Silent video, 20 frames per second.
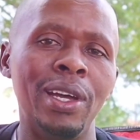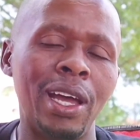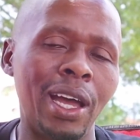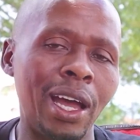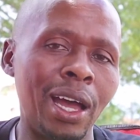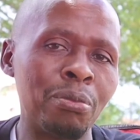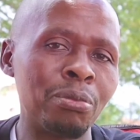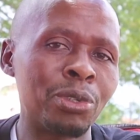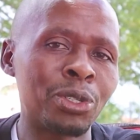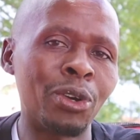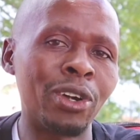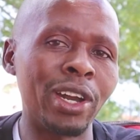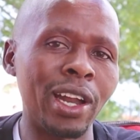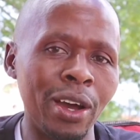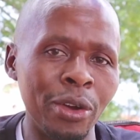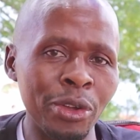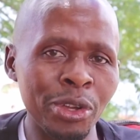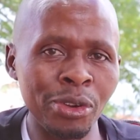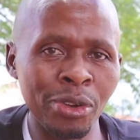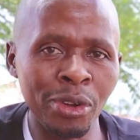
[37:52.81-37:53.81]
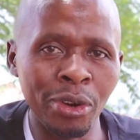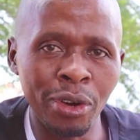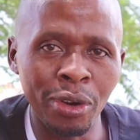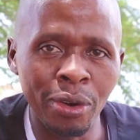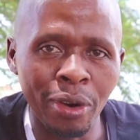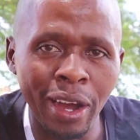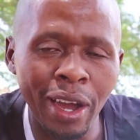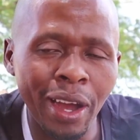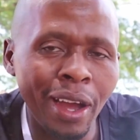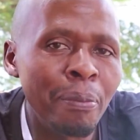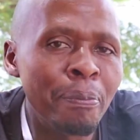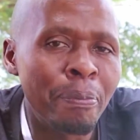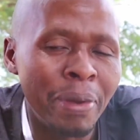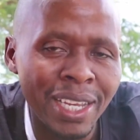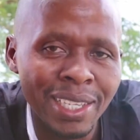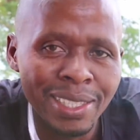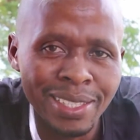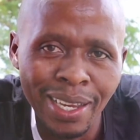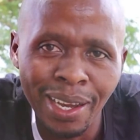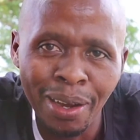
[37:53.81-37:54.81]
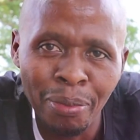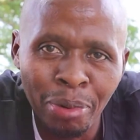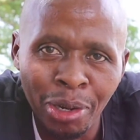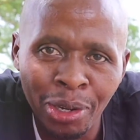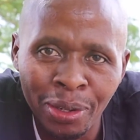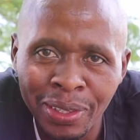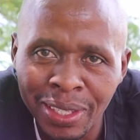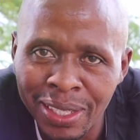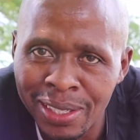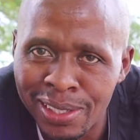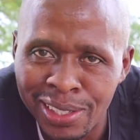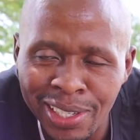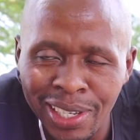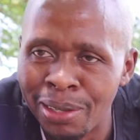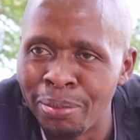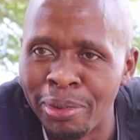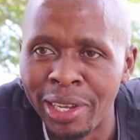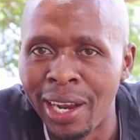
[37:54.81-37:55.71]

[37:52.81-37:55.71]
I'm sure now you know better about this gentleman.